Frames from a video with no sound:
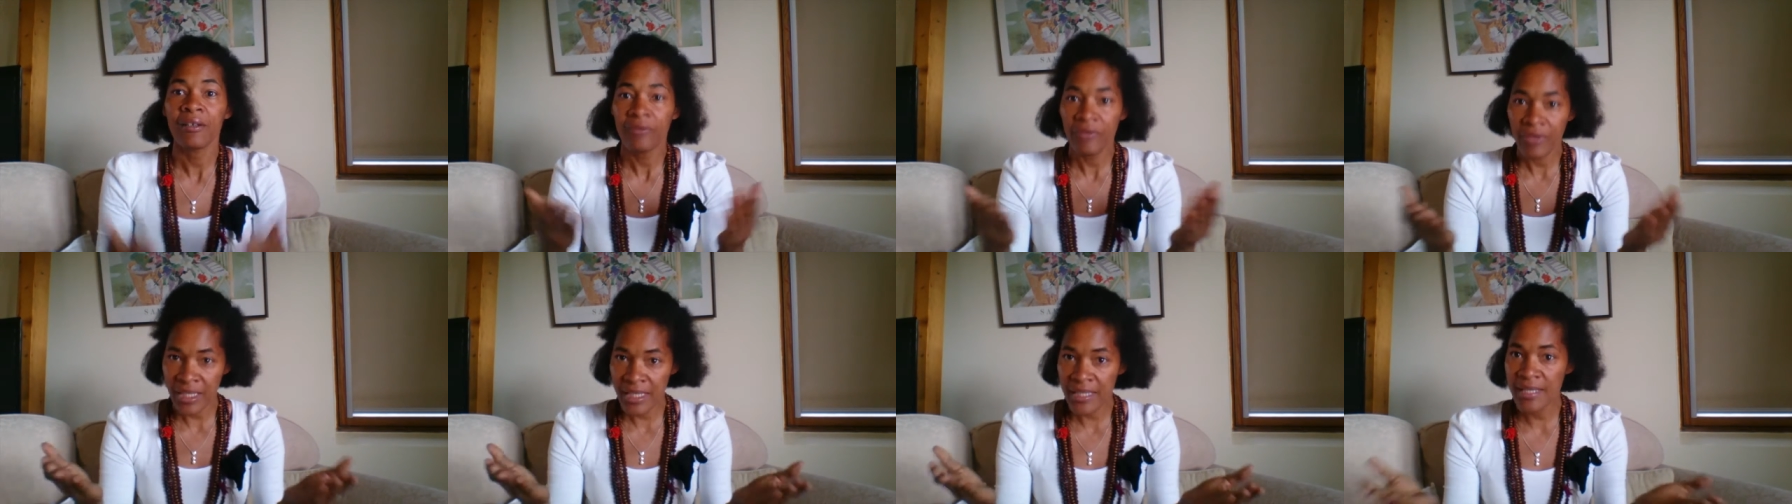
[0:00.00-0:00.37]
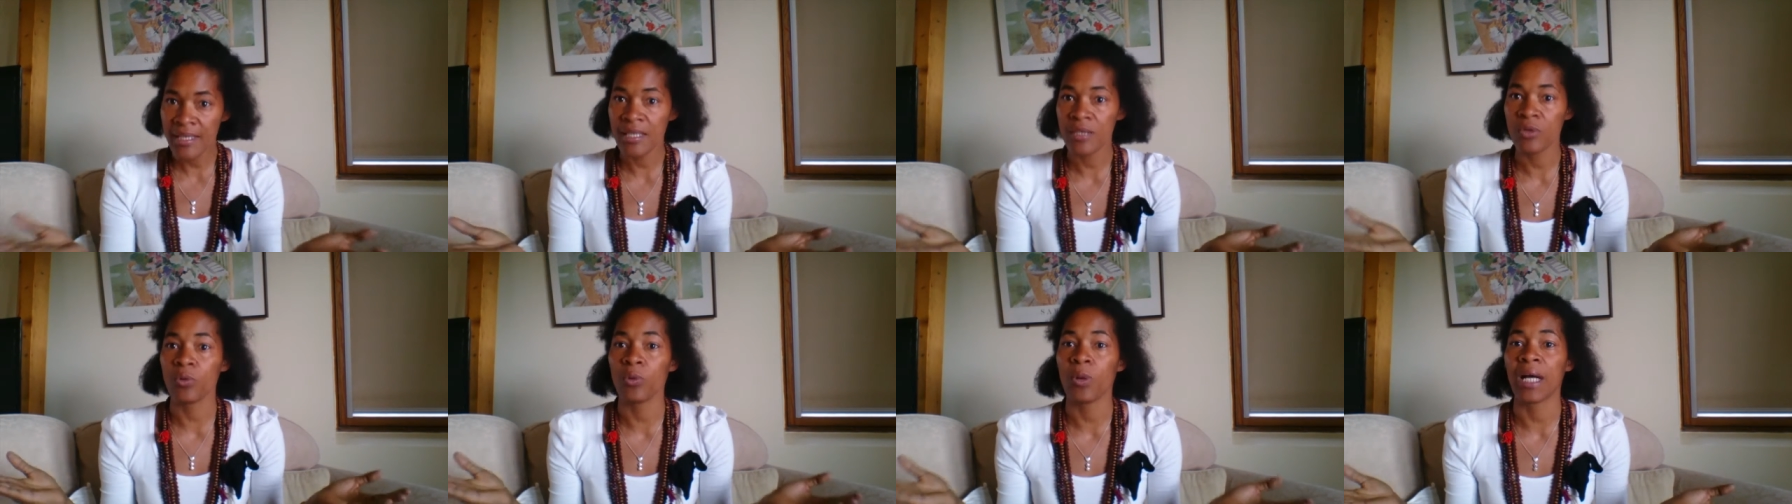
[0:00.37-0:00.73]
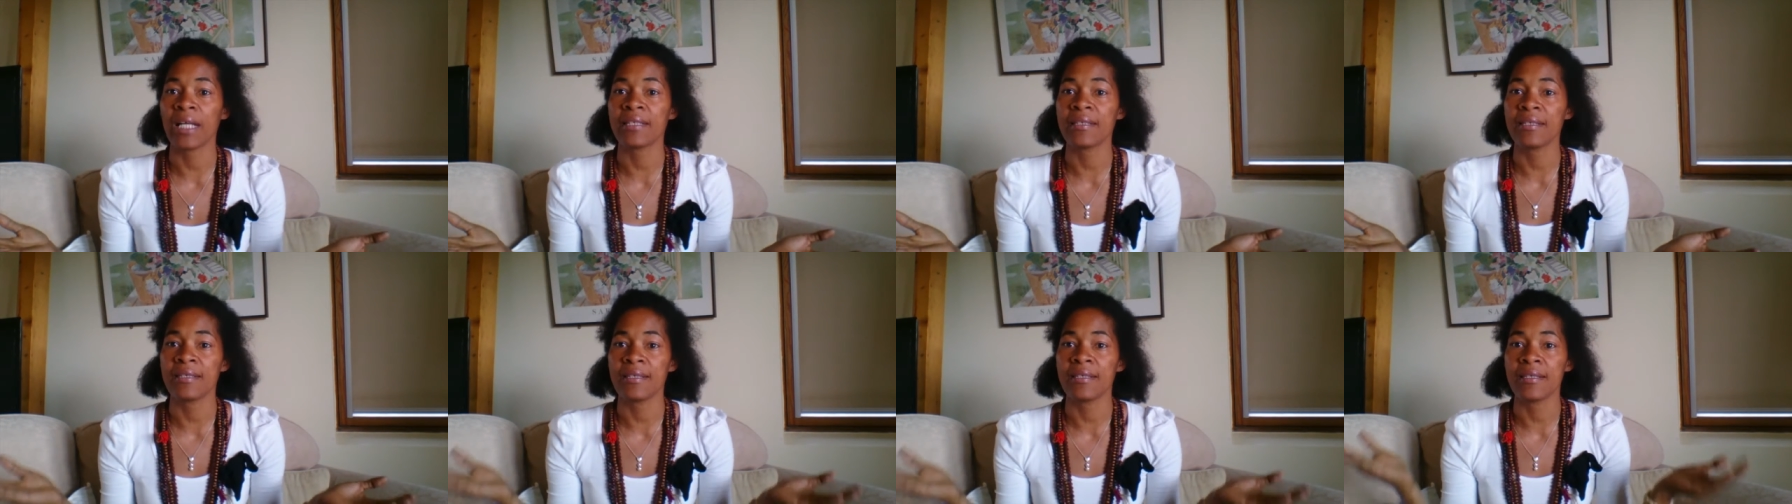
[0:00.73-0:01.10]
this is
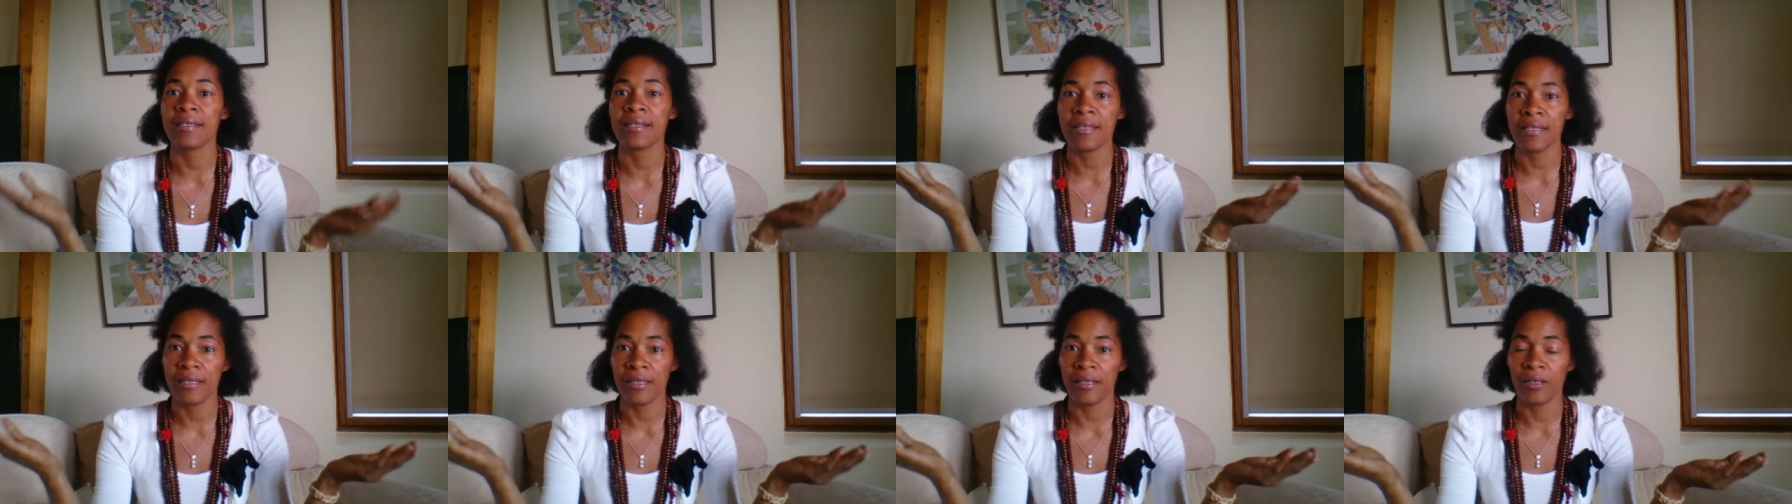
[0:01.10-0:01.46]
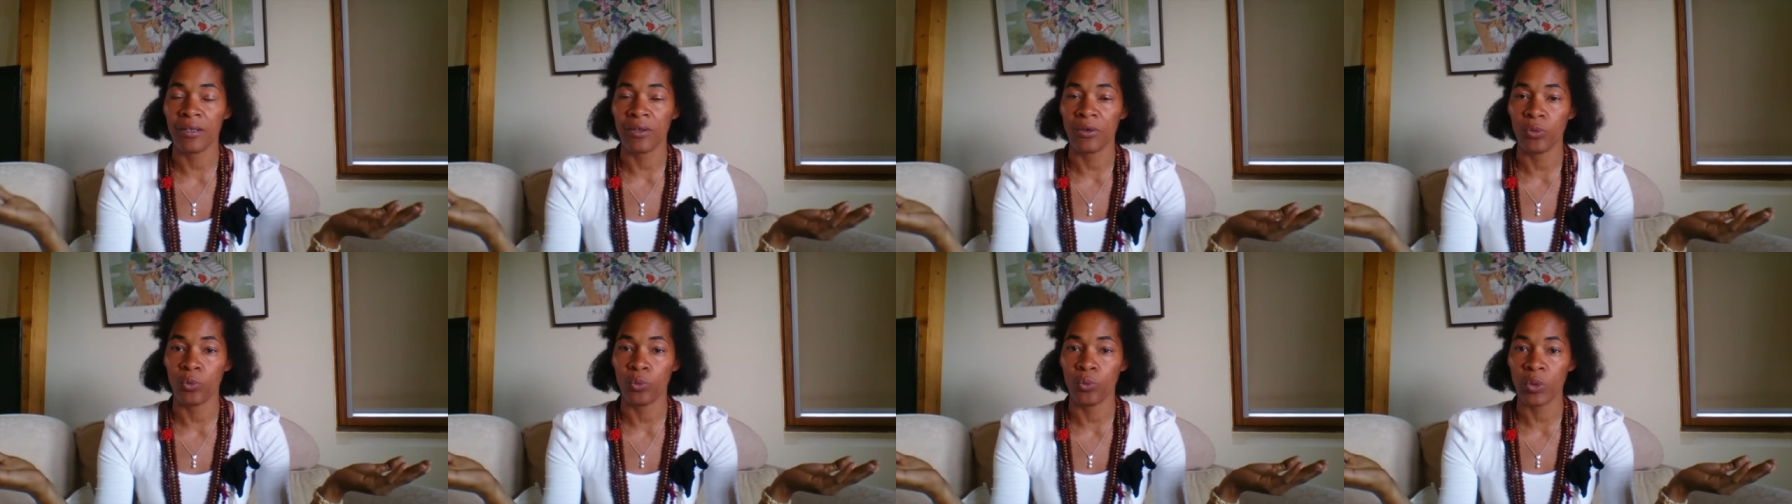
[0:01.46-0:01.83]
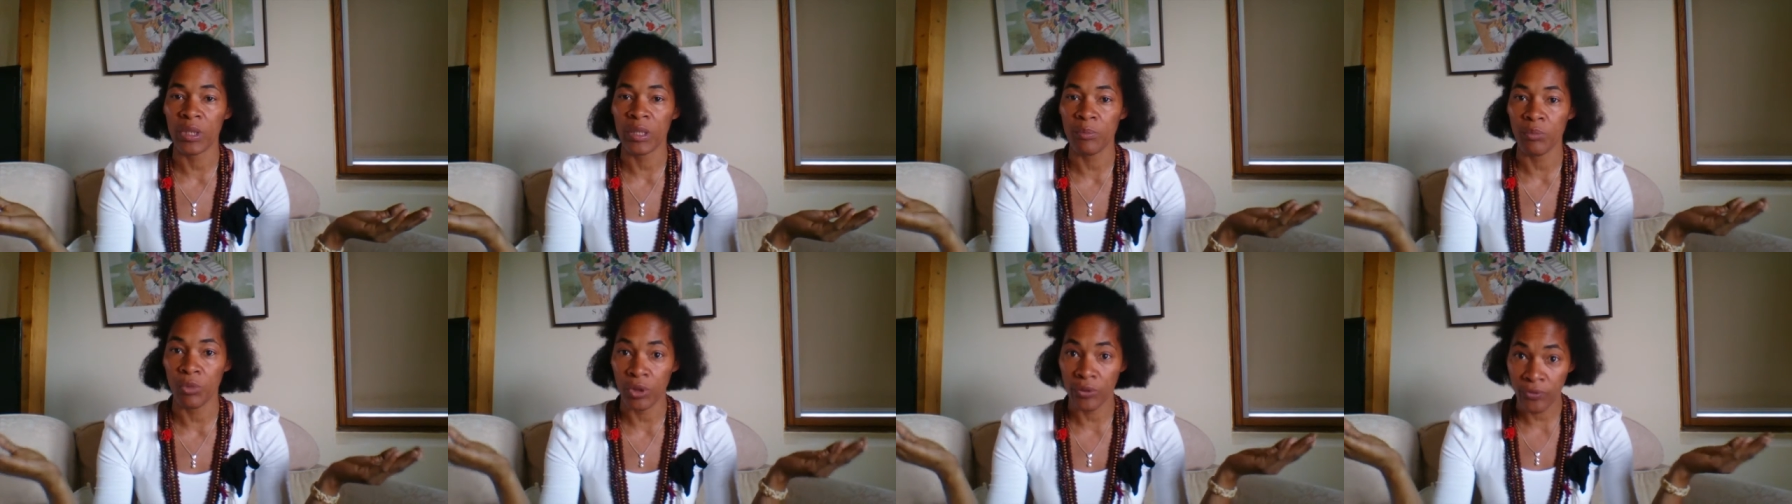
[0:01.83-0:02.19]
what is
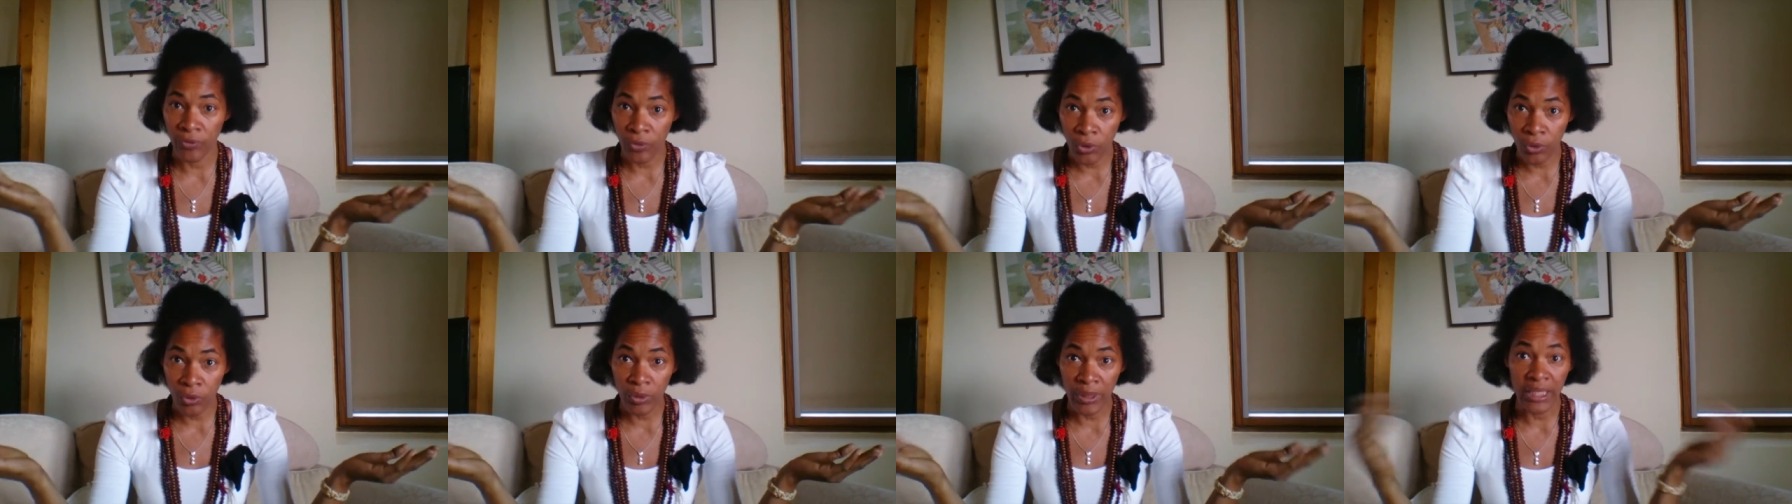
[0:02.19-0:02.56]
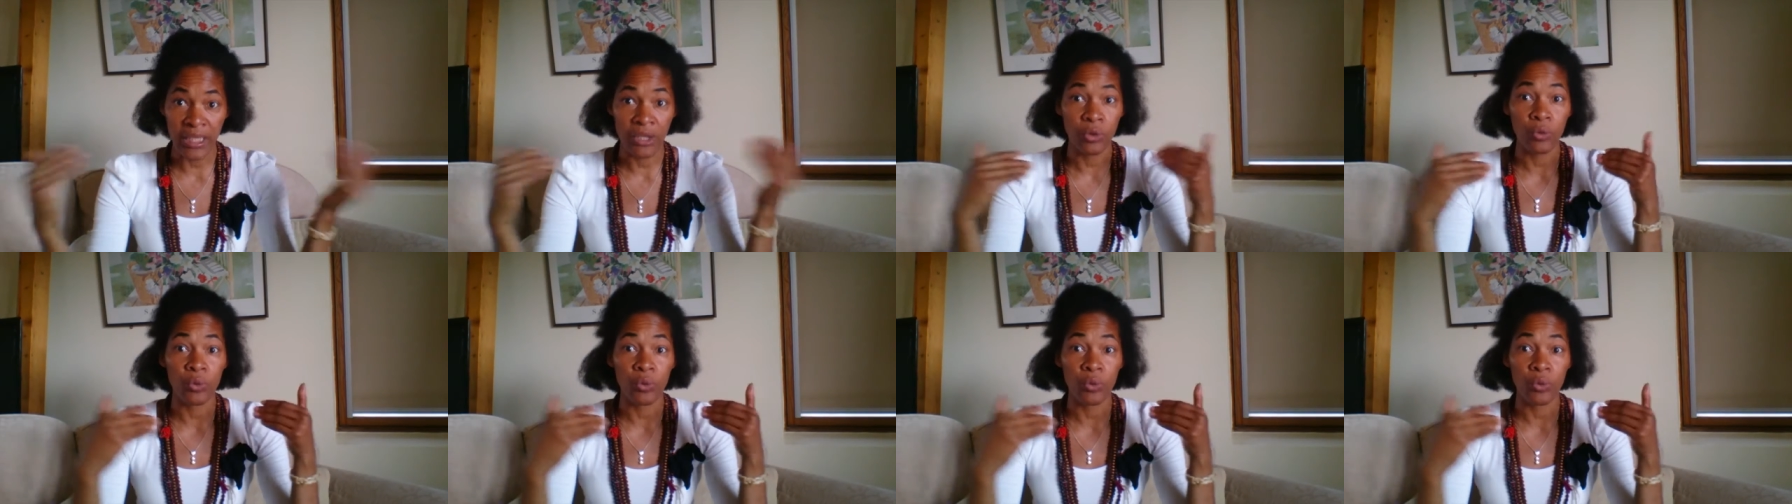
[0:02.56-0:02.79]
are viewing.